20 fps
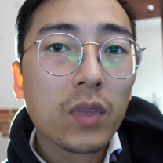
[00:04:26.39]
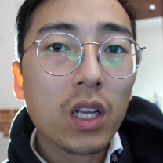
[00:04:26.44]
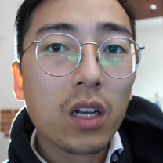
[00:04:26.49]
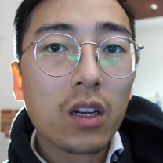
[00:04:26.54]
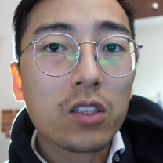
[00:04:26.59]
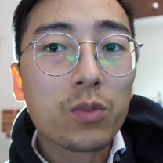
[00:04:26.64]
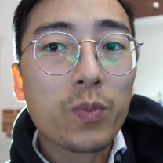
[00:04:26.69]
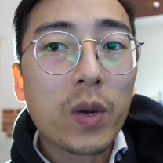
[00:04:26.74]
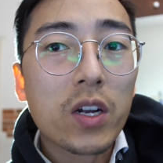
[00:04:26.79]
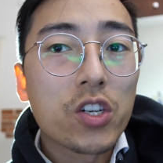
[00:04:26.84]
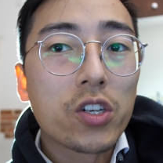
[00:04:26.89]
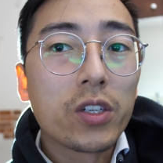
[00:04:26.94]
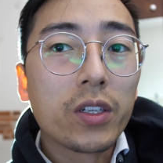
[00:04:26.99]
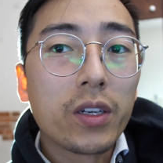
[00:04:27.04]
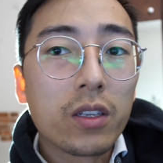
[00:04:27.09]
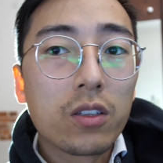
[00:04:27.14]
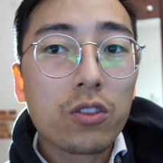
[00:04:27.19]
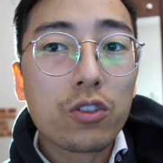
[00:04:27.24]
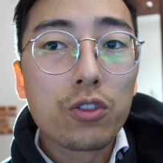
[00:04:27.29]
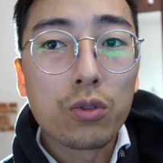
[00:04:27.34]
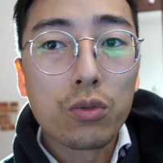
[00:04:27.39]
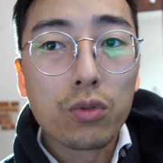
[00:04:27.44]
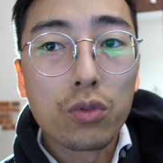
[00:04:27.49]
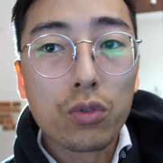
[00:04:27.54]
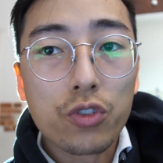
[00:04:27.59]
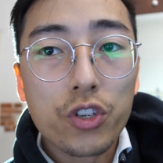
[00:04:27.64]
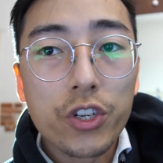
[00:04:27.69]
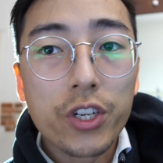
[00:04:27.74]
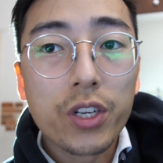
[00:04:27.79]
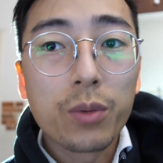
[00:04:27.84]
especially
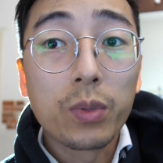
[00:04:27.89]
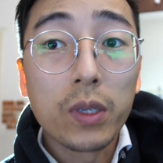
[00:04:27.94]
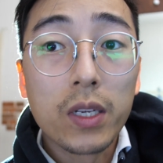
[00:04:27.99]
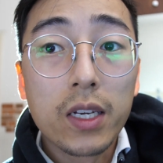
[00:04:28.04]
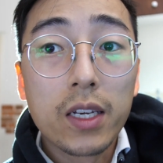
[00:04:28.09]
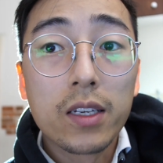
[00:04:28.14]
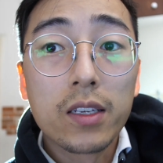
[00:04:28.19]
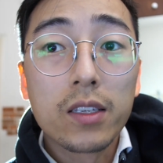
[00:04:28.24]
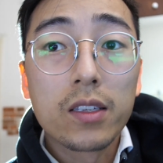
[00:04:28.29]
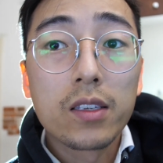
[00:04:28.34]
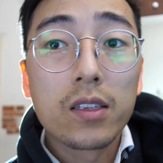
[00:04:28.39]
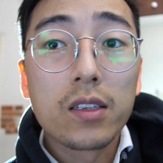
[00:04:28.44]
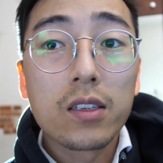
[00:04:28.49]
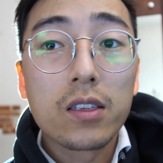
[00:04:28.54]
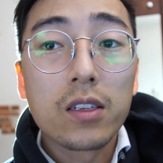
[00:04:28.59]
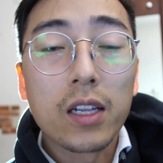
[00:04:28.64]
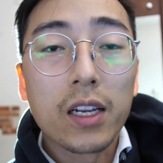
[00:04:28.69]
to cheap lenses.